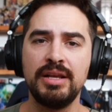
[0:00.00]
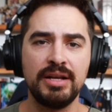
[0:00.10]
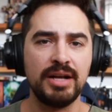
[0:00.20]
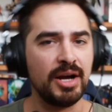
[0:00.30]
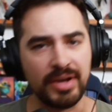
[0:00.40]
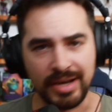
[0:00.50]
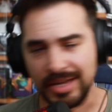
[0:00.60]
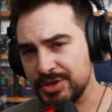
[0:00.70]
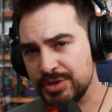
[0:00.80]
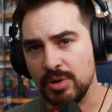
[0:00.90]
All right, I
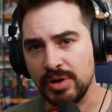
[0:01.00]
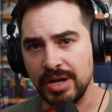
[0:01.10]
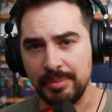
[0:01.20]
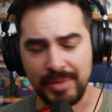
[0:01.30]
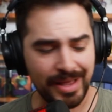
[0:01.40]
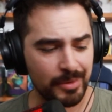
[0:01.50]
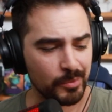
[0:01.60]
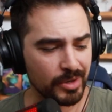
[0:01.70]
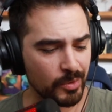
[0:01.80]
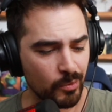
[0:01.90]
just woke up, and
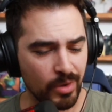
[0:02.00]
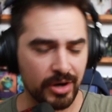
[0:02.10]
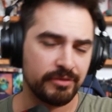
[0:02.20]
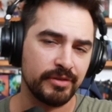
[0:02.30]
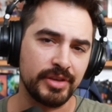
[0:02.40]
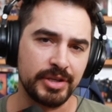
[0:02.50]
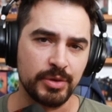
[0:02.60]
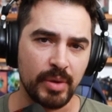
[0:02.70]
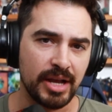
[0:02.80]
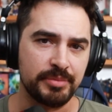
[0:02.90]
what a wonderful thing to
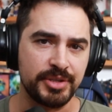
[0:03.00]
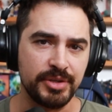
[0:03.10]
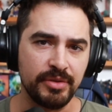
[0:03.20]
wake up to.